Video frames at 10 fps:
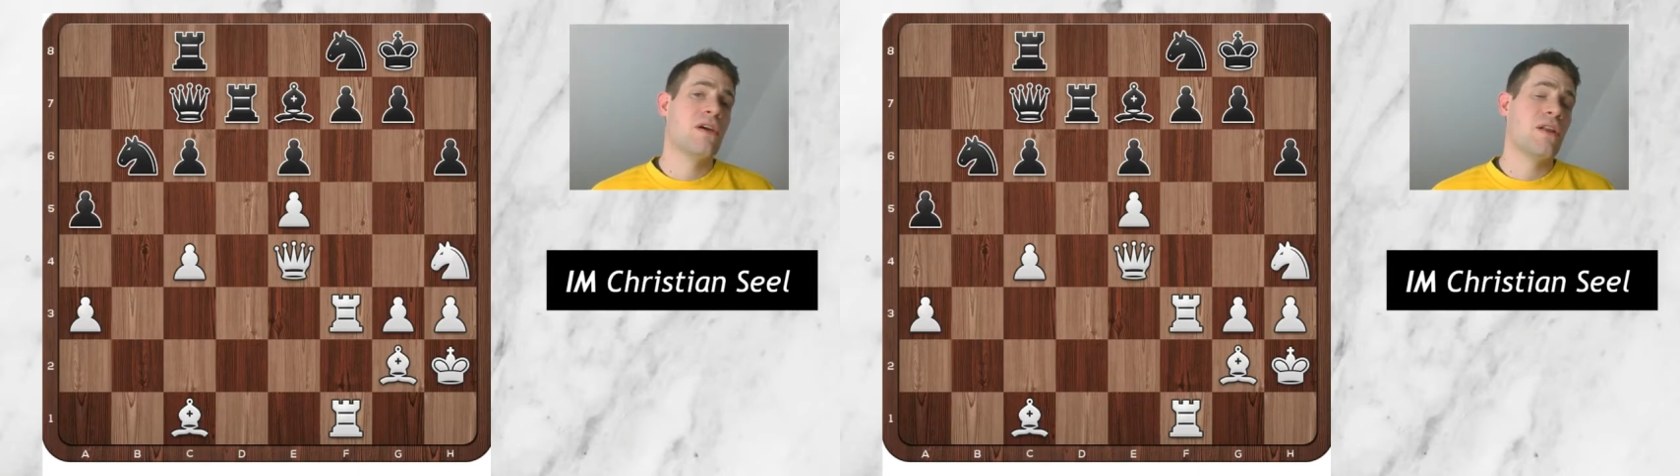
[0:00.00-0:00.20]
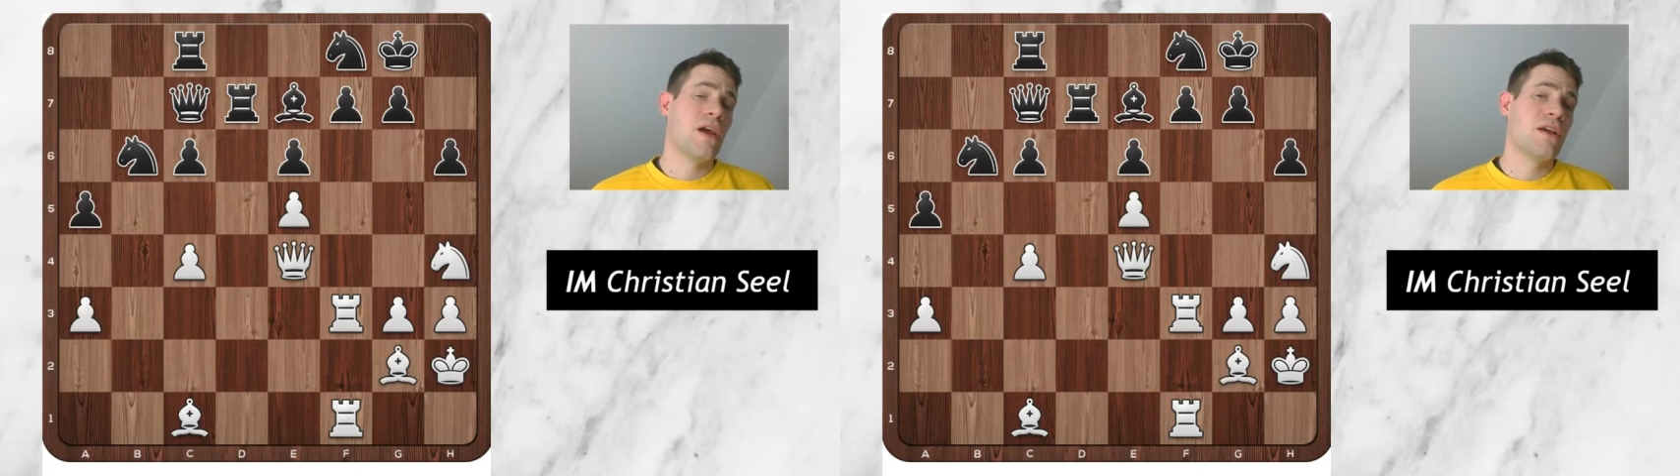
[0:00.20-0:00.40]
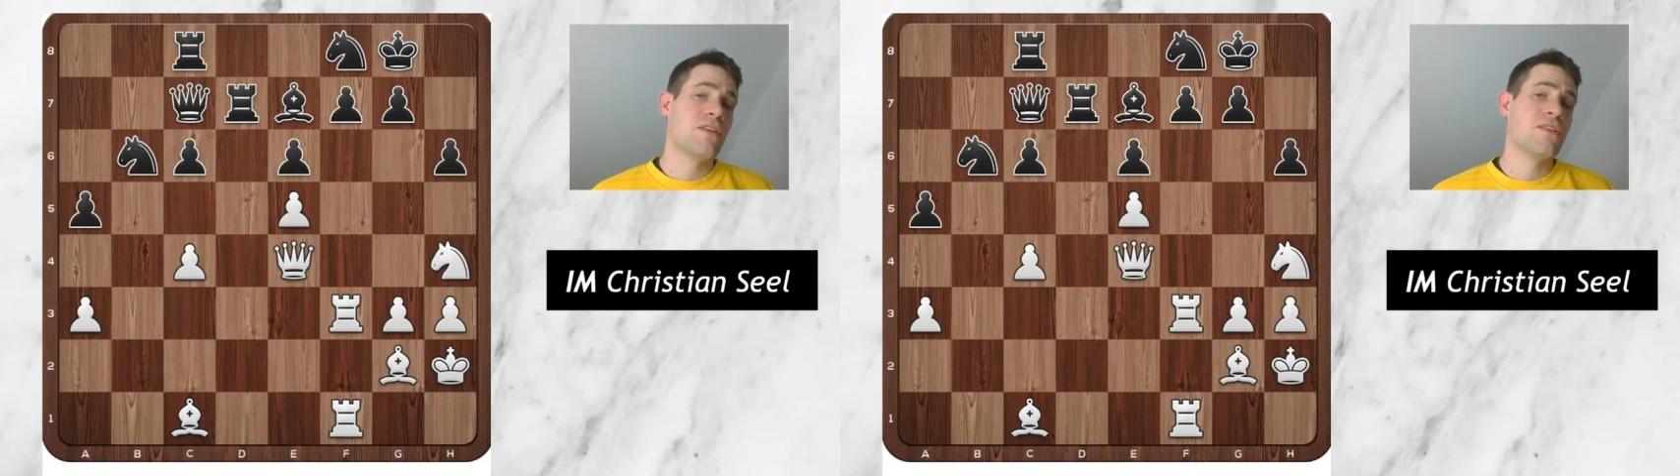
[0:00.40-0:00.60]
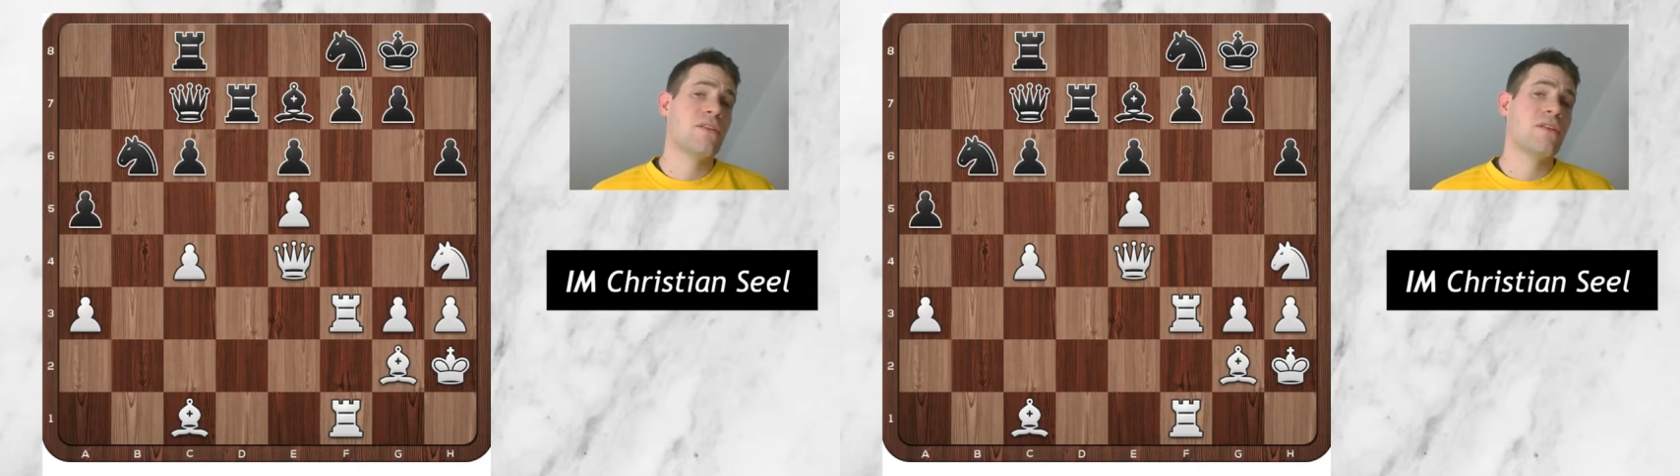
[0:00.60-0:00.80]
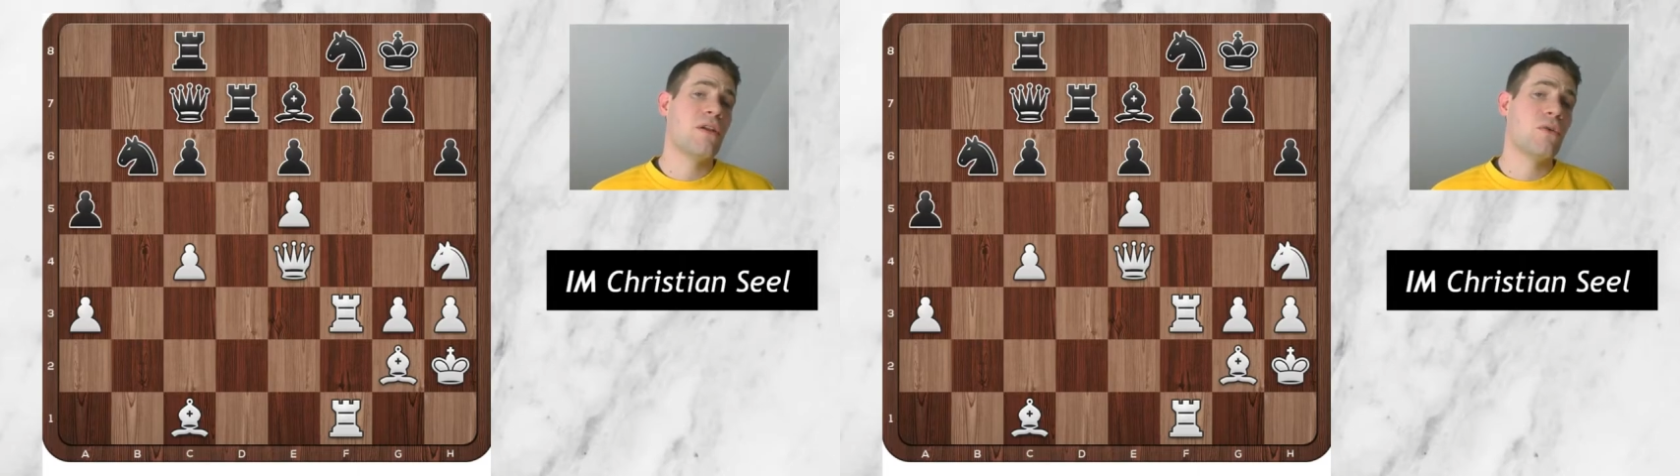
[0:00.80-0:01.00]
nice
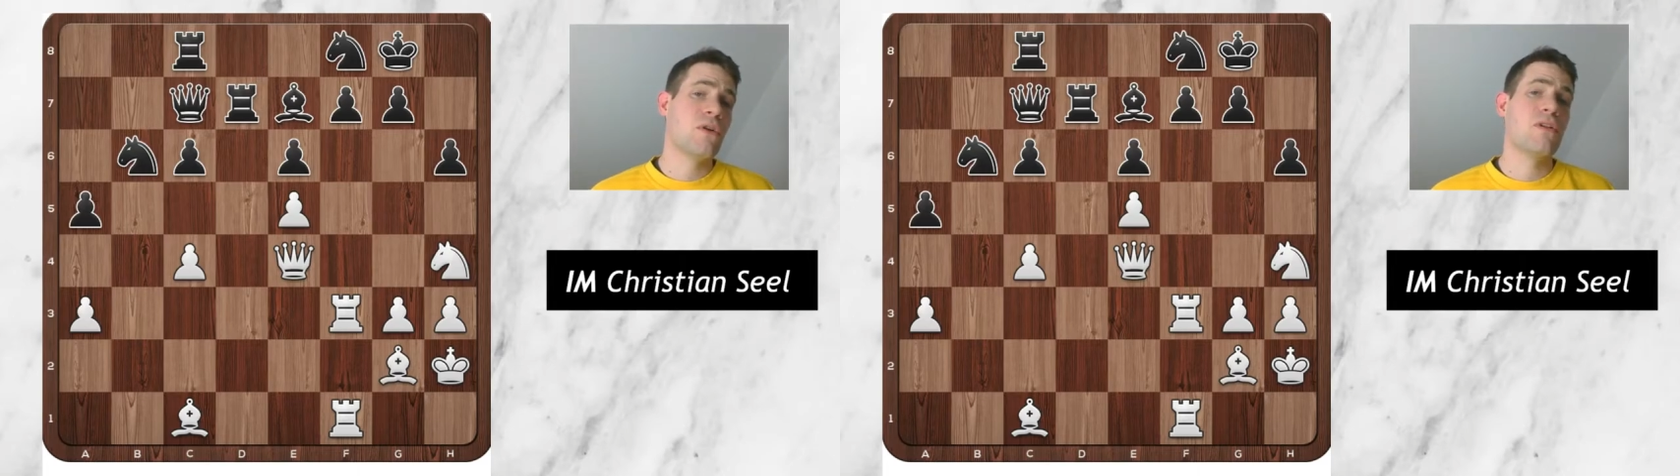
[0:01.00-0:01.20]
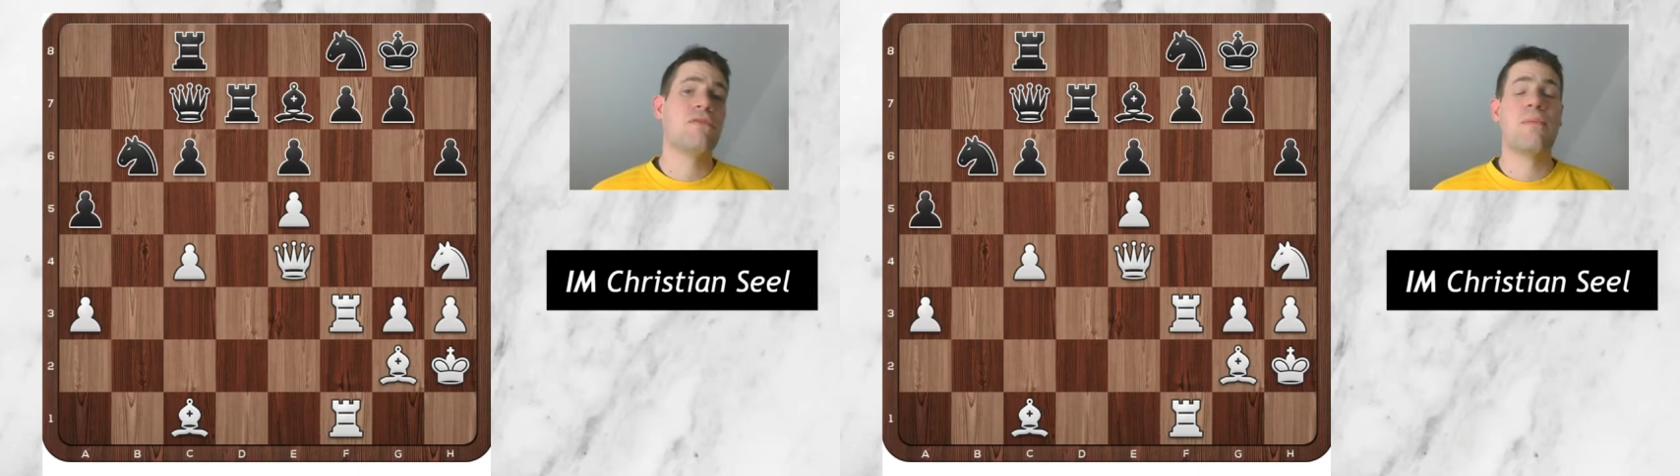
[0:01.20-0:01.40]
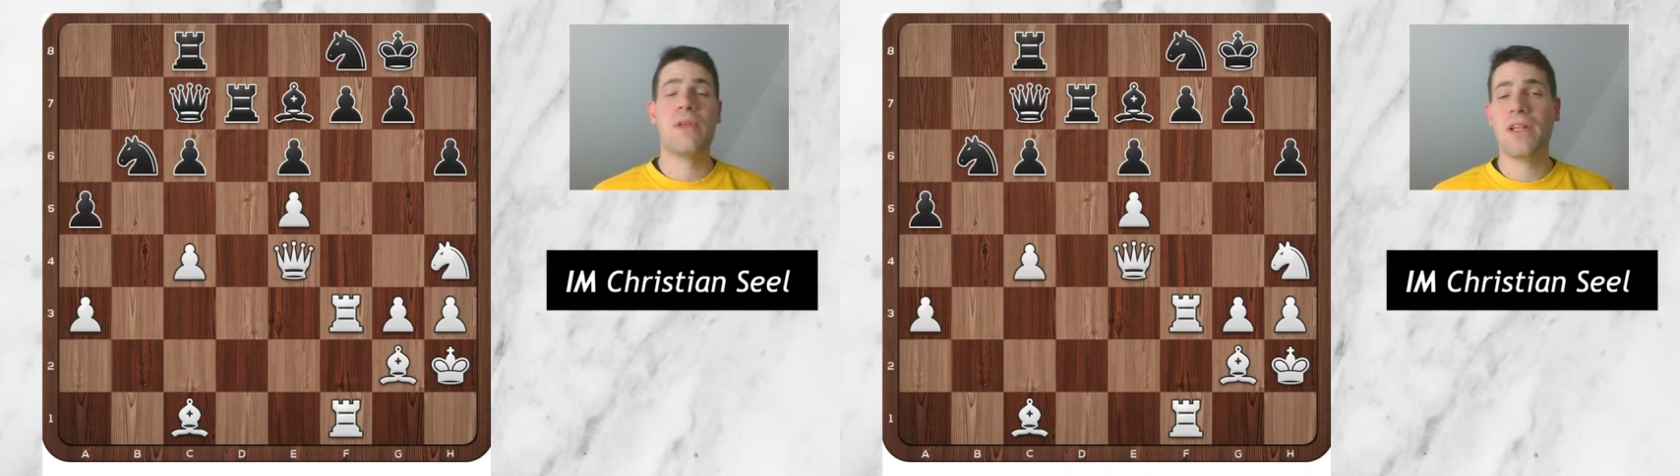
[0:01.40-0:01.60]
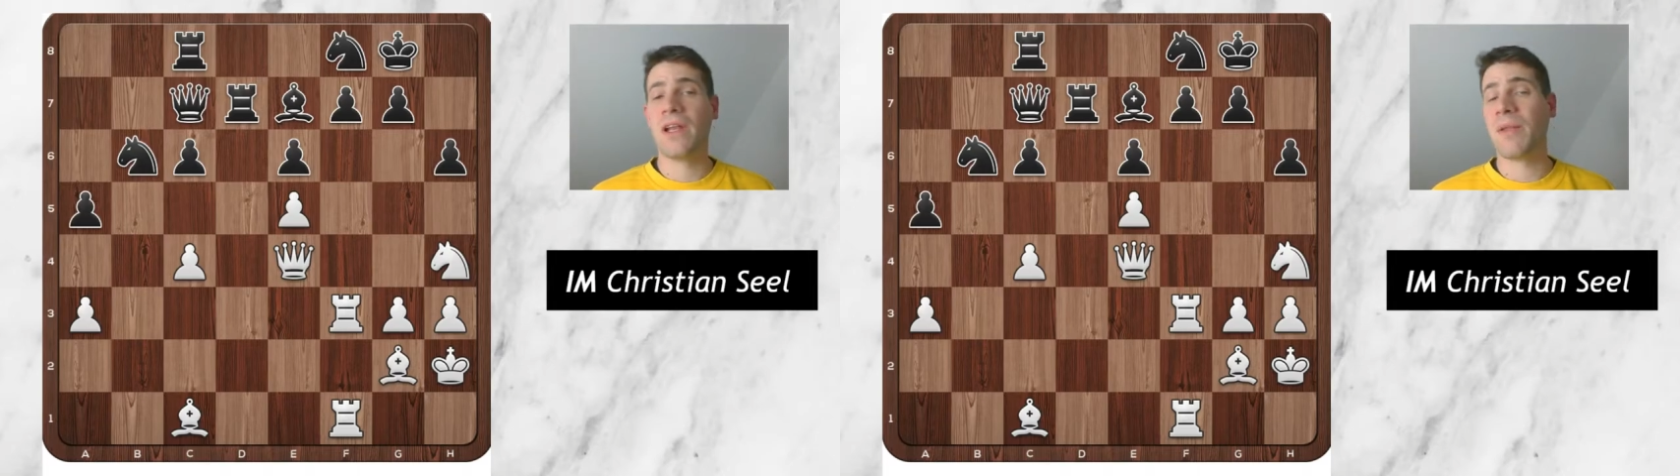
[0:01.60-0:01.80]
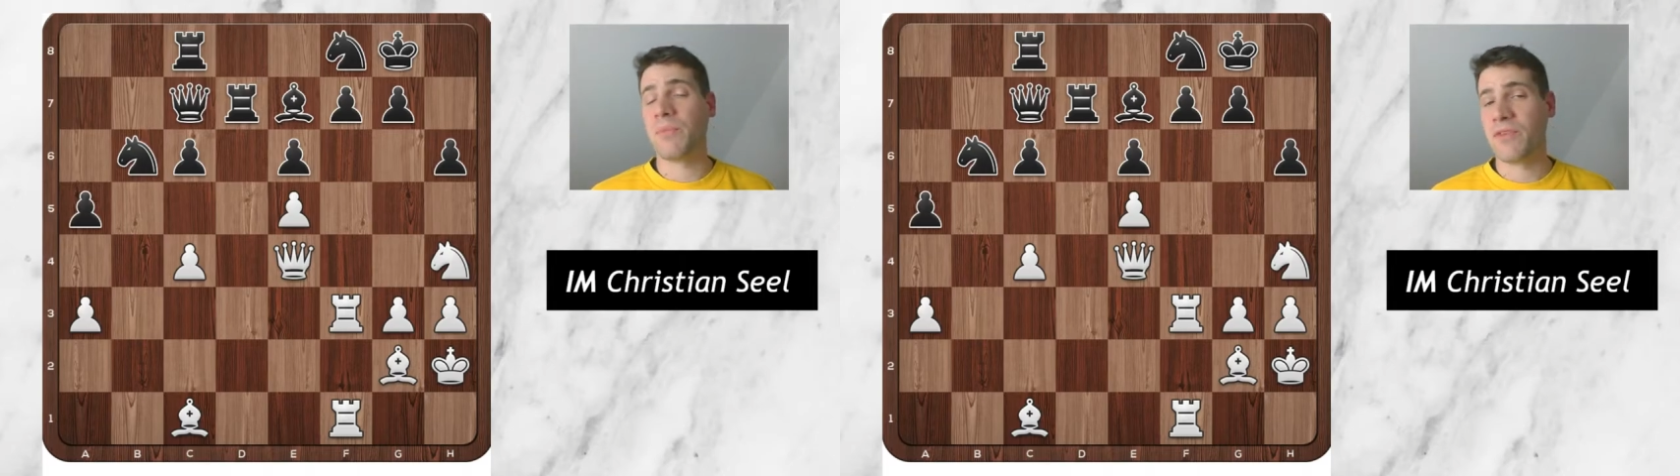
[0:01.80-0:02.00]
local
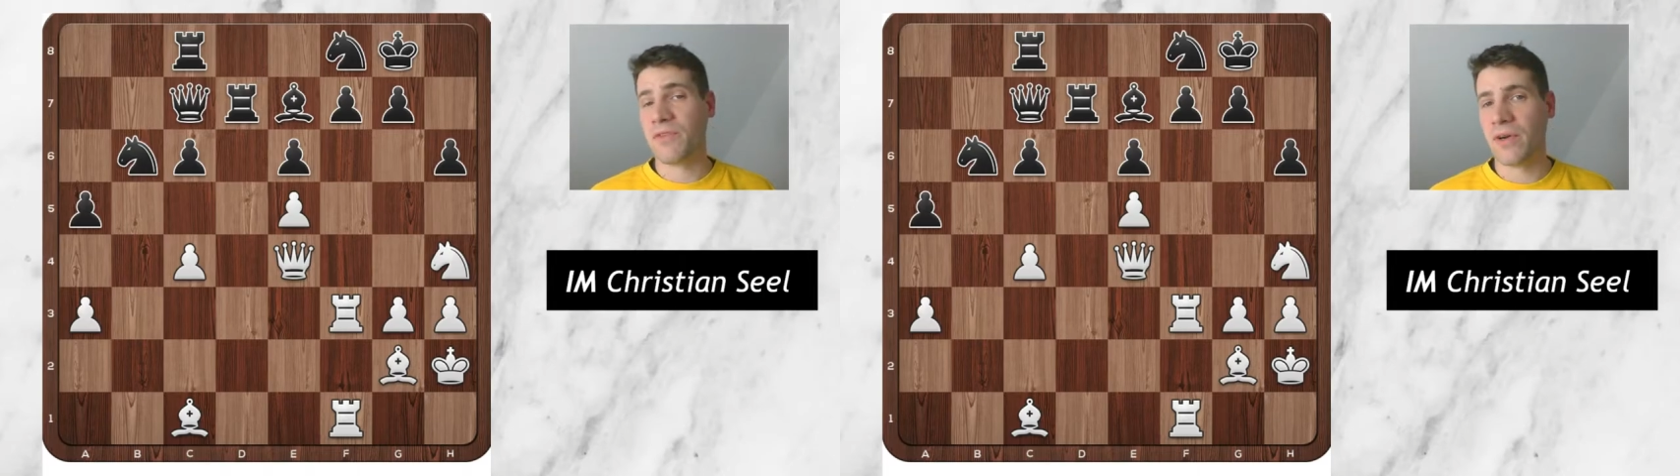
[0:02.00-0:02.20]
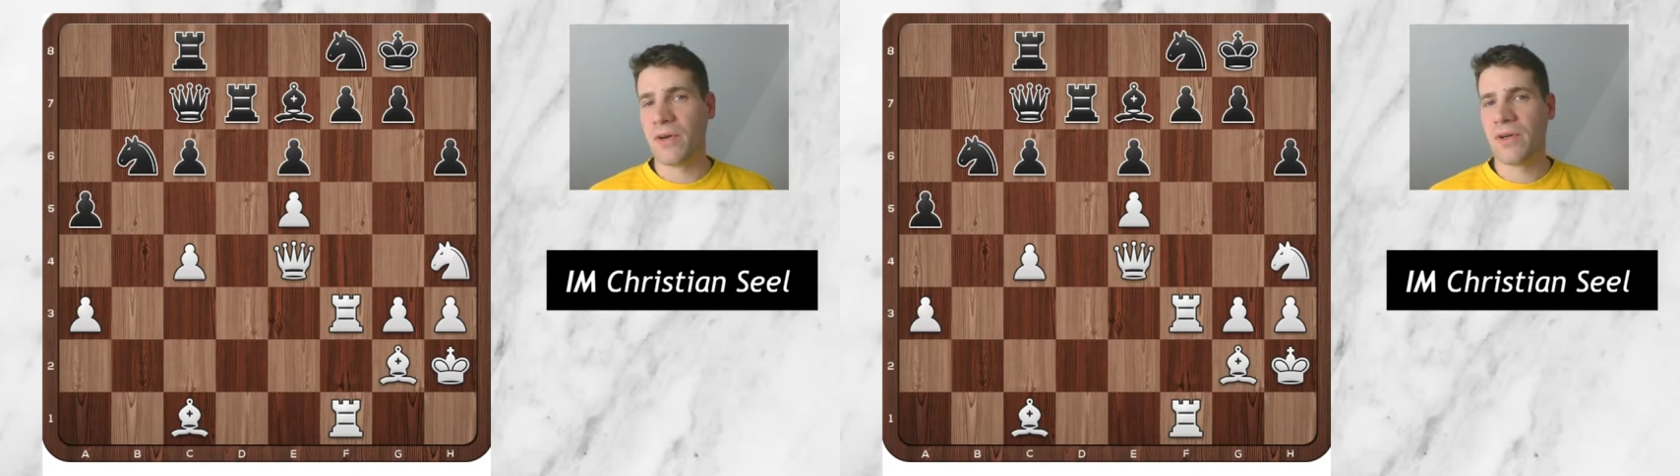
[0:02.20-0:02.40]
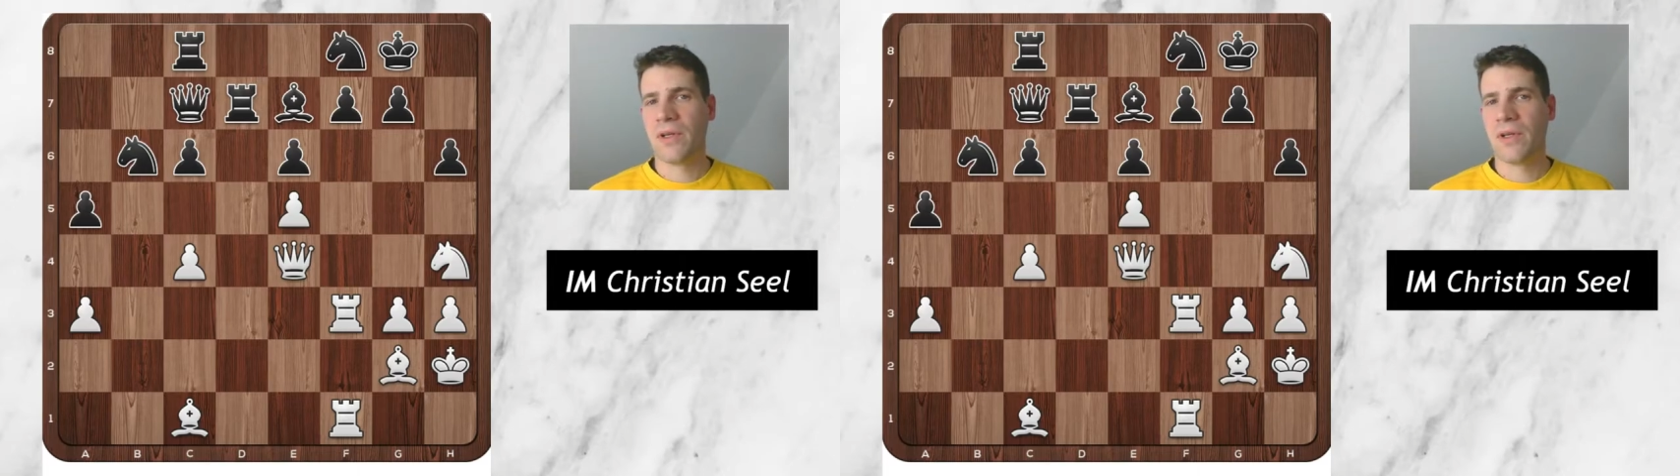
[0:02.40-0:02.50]
familial atmosphere.